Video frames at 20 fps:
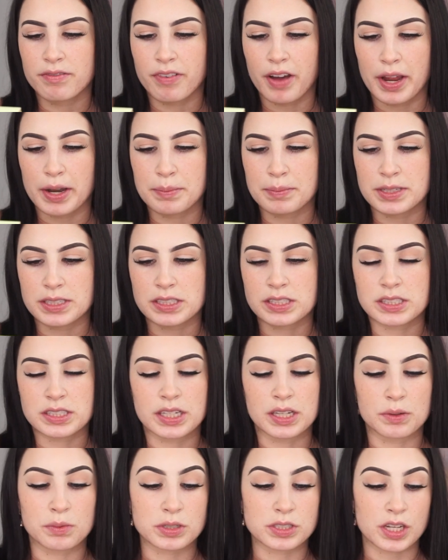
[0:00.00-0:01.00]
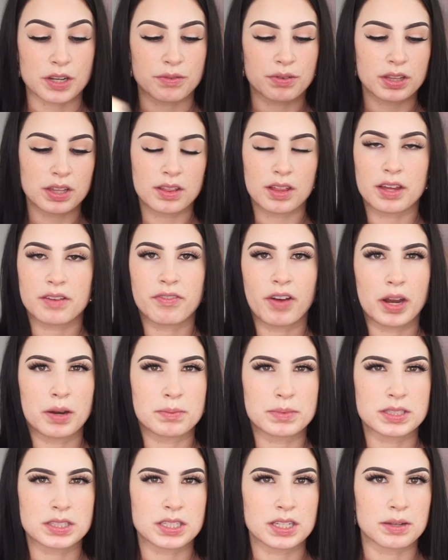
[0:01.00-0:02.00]
vitamin C, which I really like
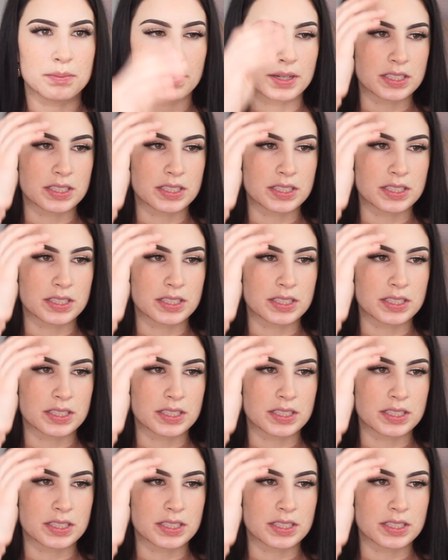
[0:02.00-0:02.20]
vitamin C in my